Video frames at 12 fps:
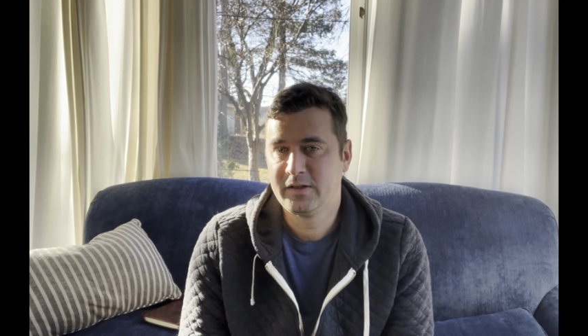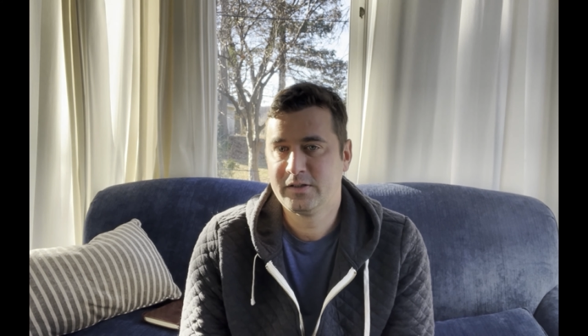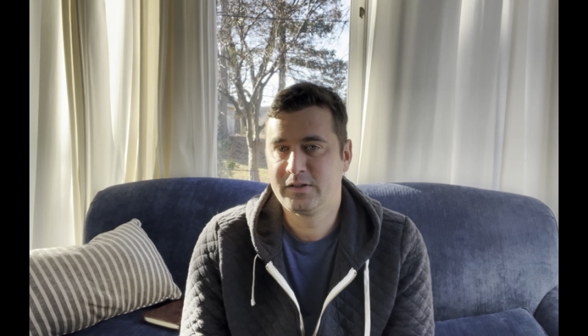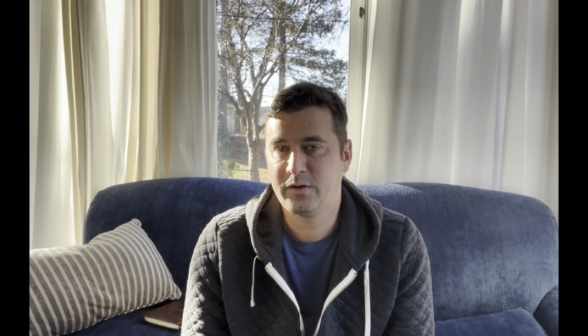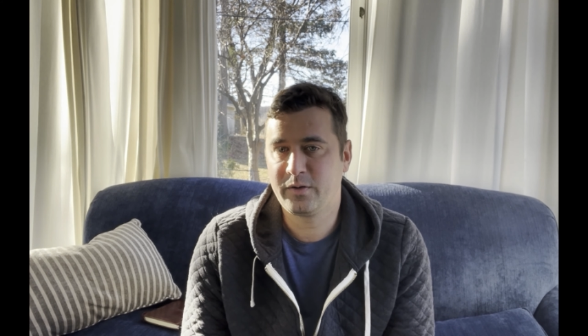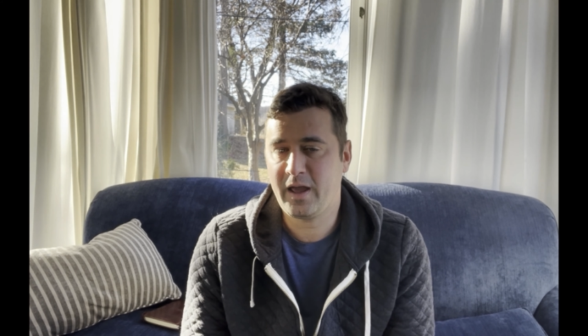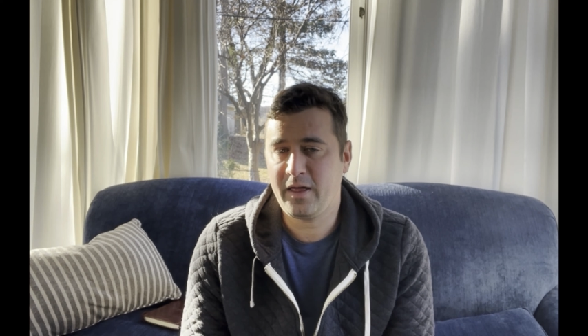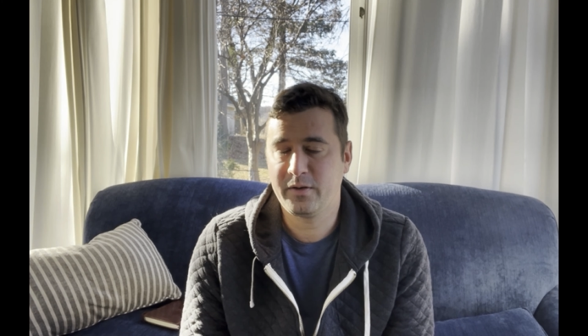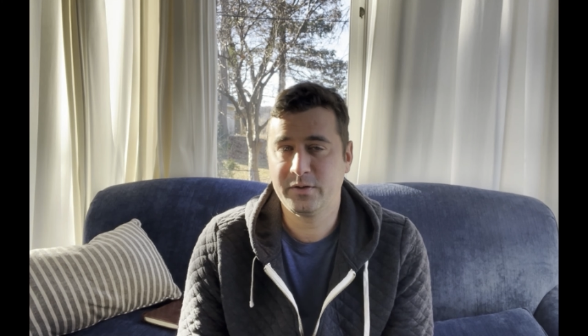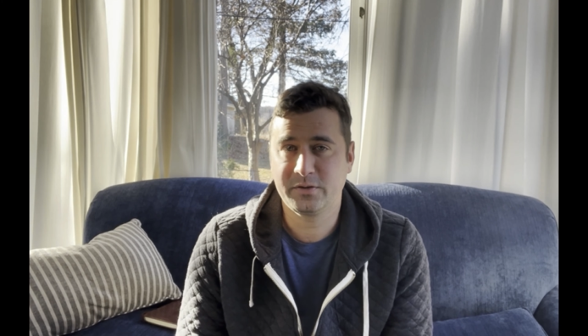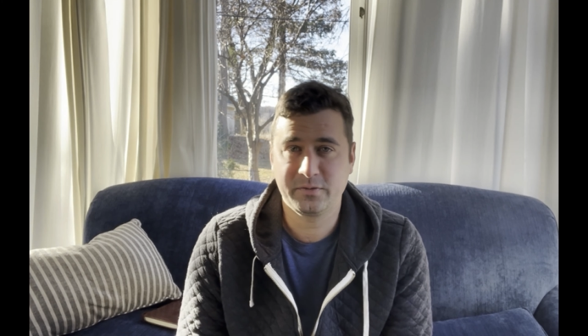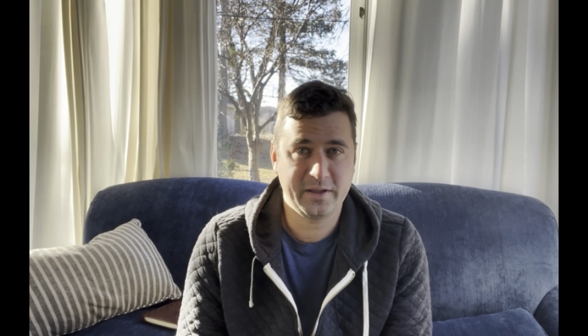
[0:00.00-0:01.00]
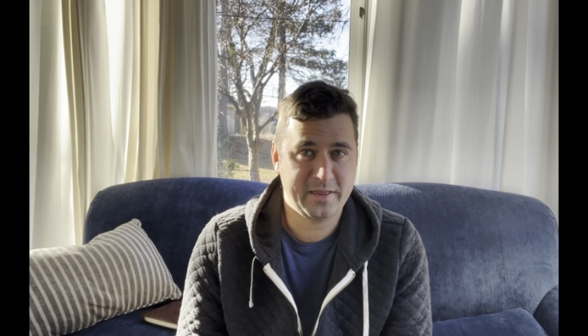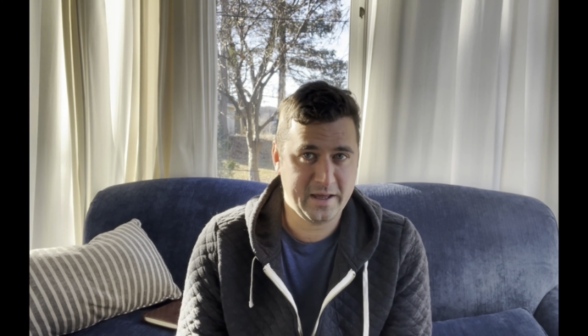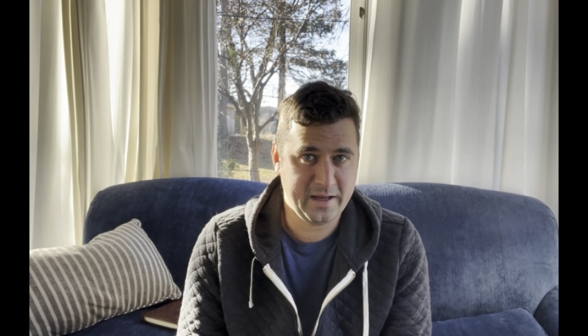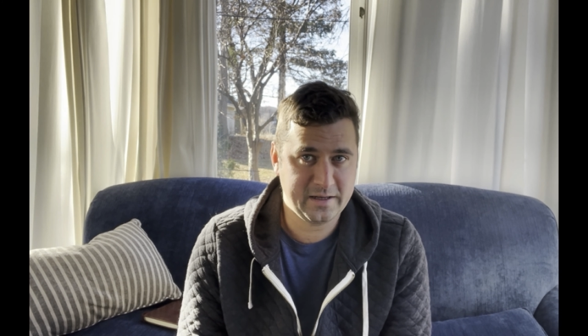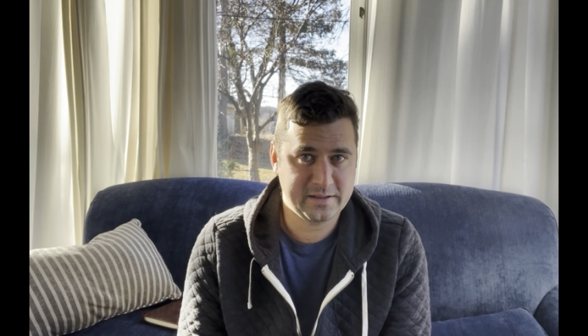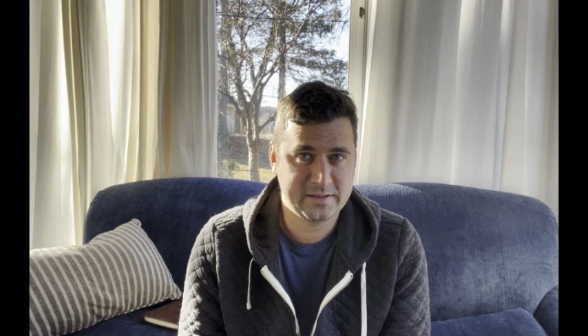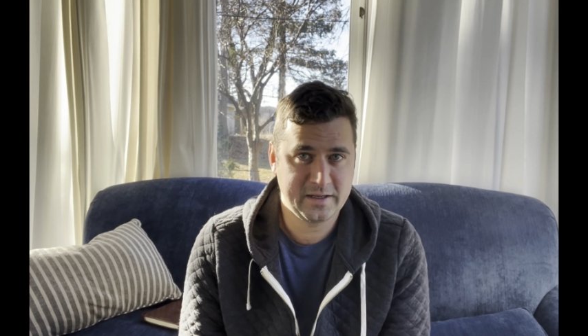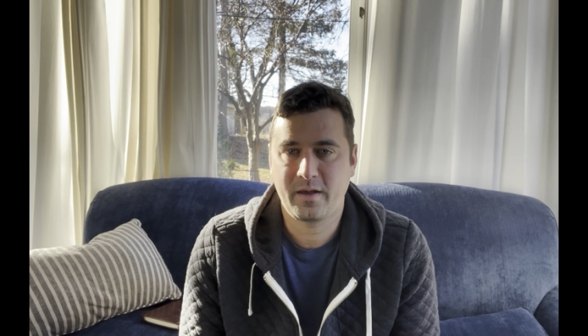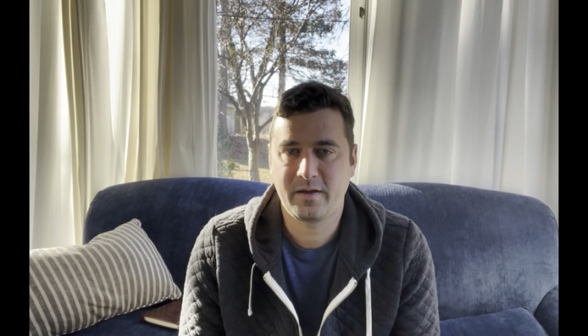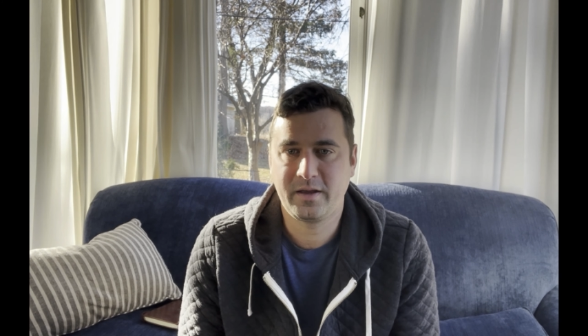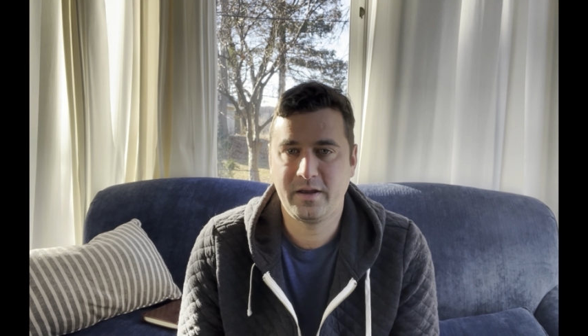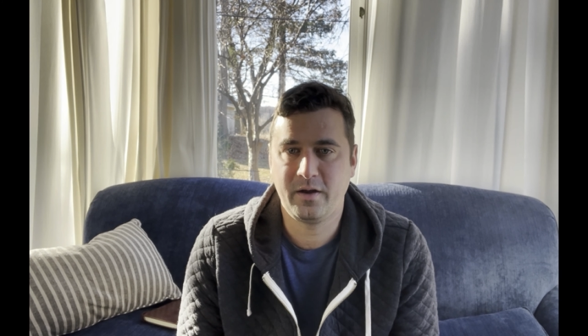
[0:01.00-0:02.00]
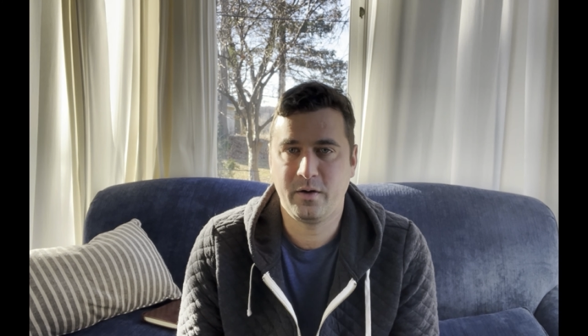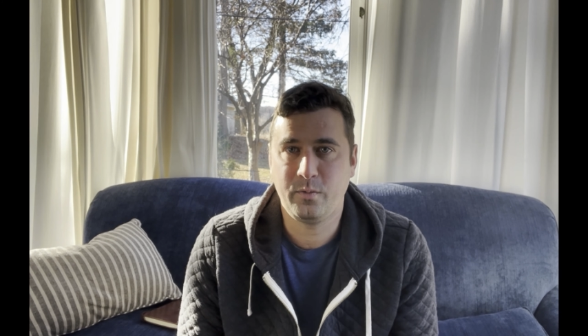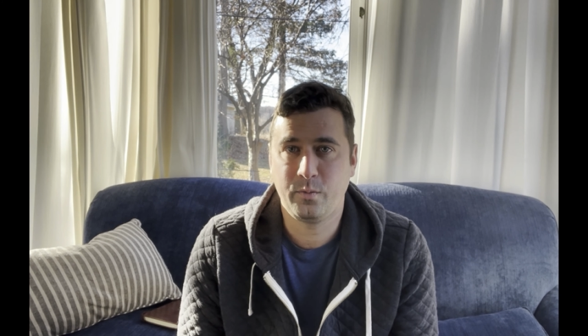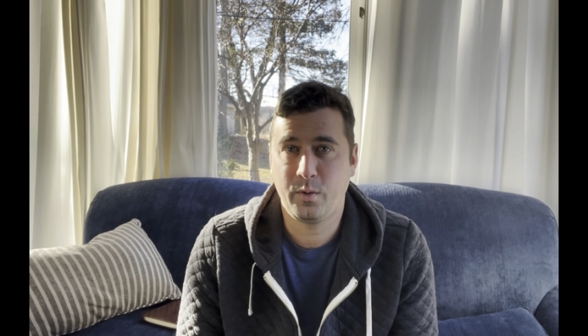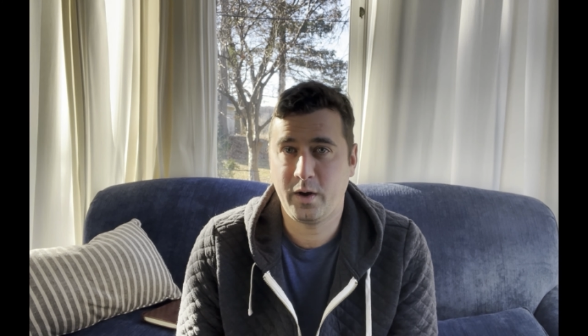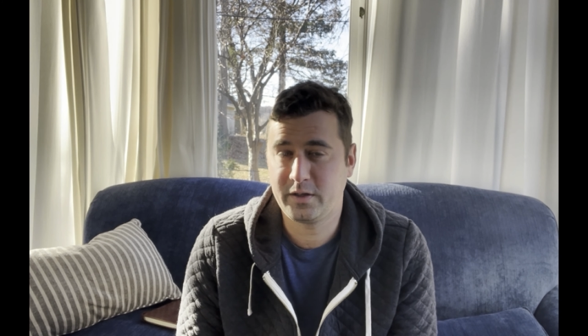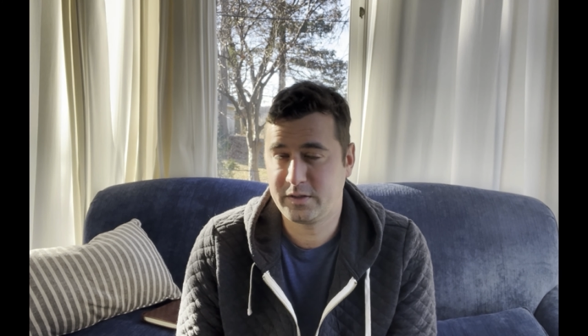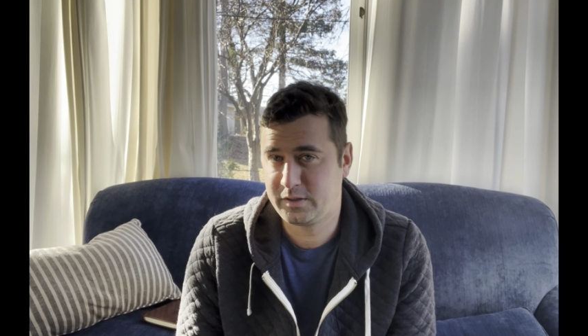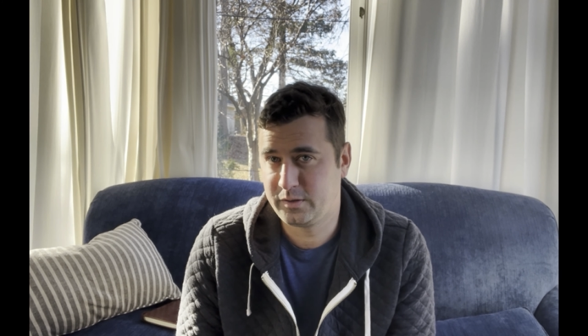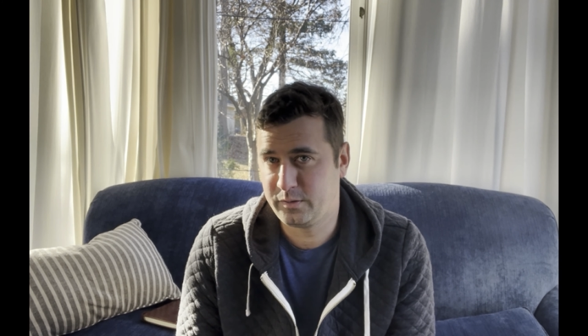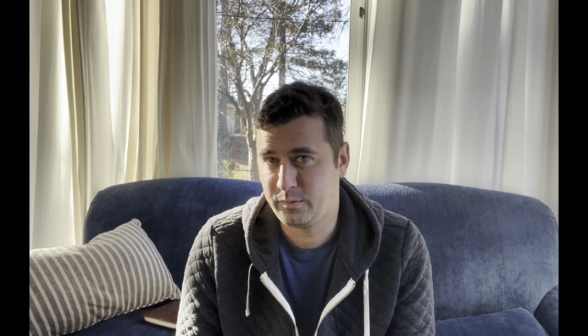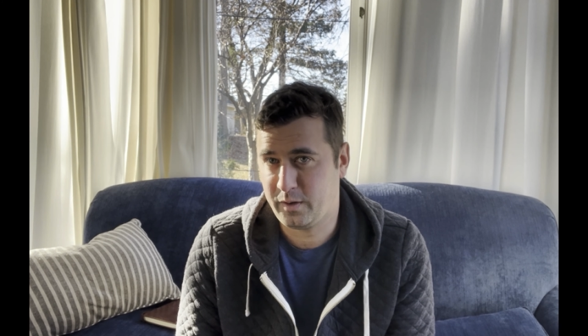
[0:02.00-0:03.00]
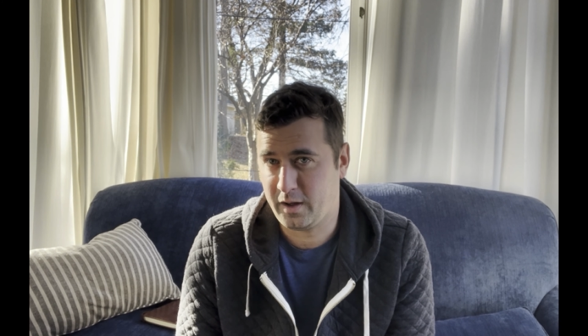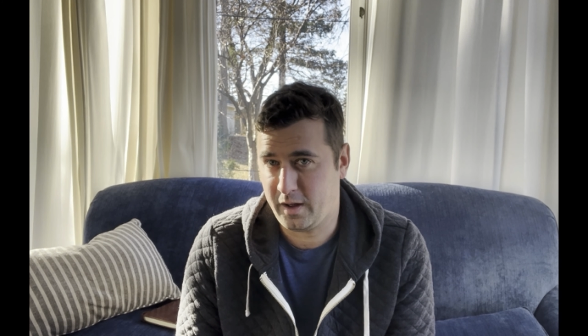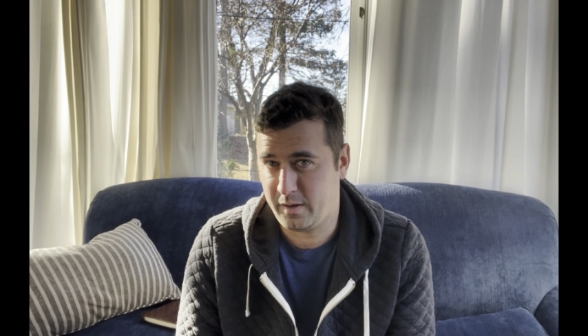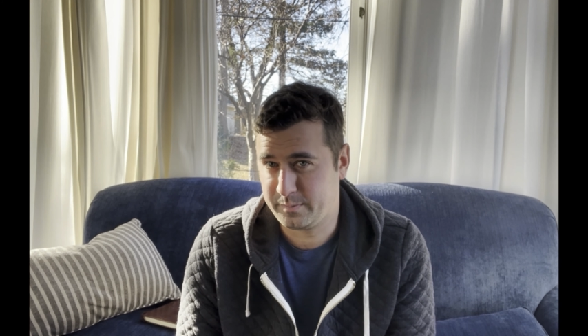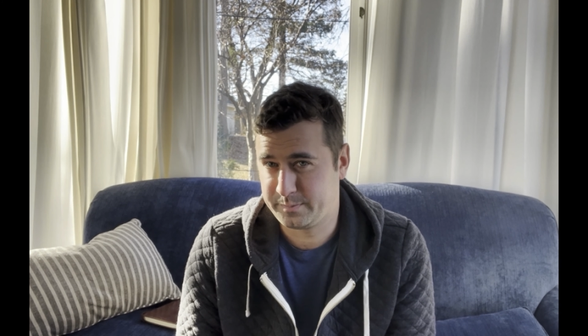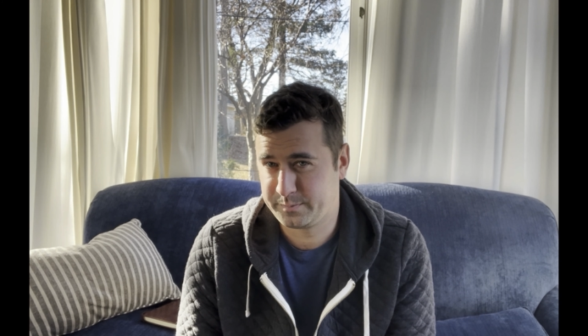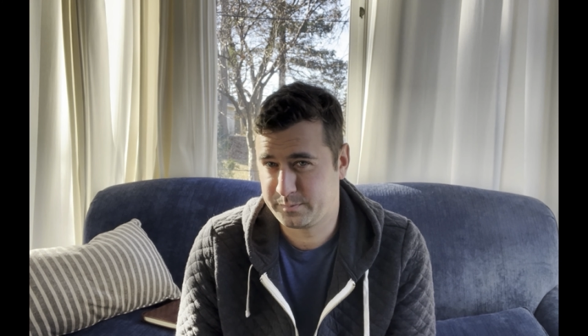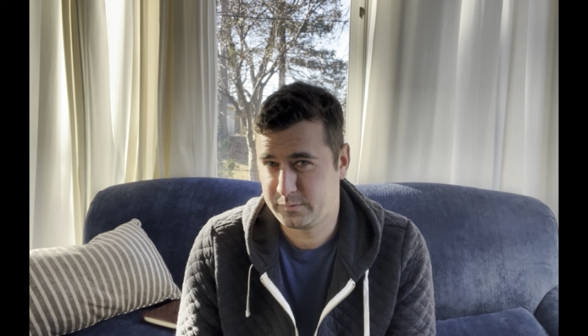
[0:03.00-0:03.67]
So those three things, what to